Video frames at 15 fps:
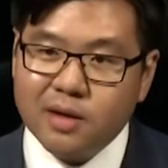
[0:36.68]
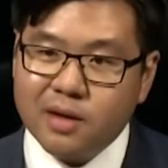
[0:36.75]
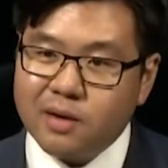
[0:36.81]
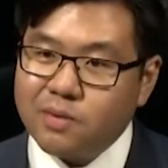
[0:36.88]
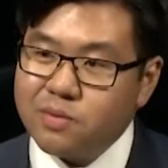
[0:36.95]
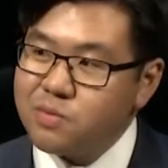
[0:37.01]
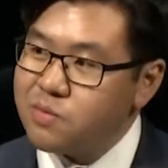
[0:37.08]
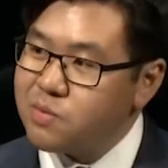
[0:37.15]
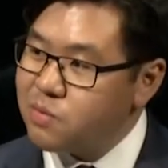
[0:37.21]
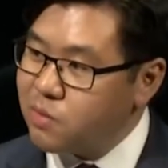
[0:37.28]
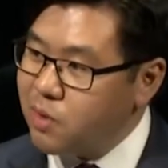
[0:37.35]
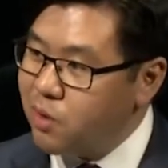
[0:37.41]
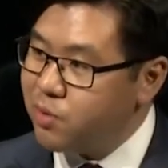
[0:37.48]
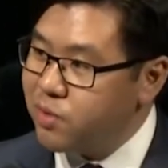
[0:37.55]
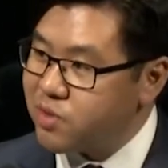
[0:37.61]
Uh,
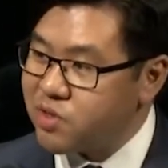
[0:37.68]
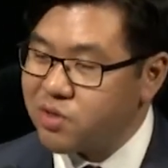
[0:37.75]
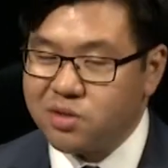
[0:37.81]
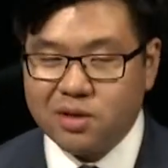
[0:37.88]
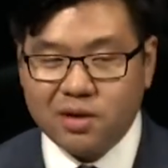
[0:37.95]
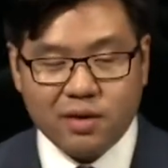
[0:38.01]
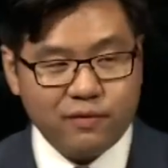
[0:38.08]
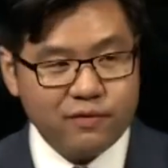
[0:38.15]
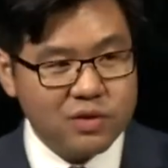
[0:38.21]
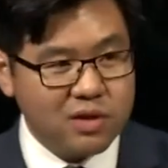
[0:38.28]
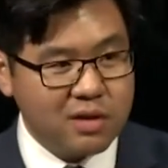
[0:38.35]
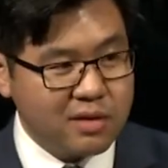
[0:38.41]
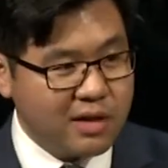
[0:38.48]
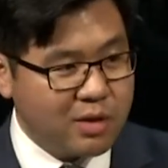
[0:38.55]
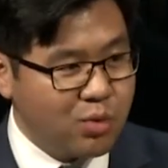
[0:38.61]
well, this uh,
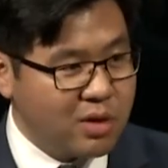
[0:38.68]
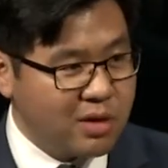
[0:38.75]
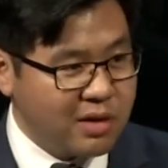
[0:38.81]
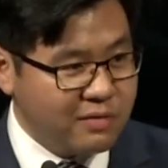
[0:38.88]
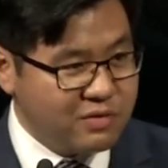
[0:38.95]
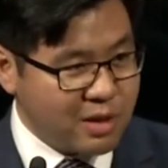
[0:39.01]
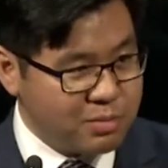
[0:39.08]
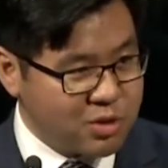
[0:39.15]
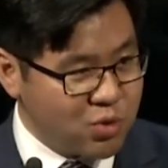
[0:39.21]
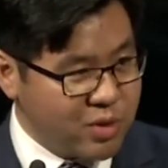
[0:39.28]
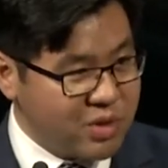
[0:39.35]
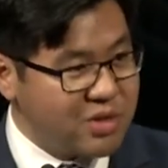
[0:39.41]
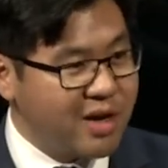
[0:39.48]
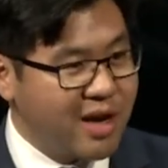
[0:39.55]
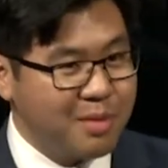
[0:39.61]
facility really lives up to
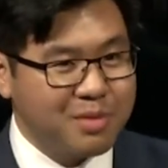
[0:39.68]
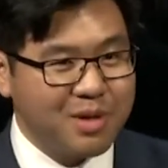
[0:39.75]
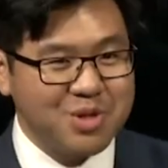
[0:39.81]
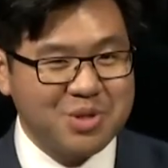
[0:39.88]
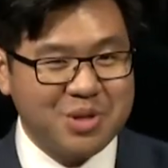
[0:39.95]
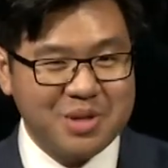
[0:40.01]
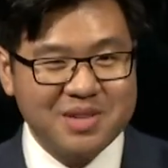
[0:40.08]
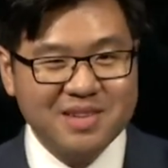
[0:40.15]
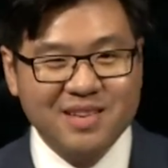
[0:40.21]
its name, doesn't it?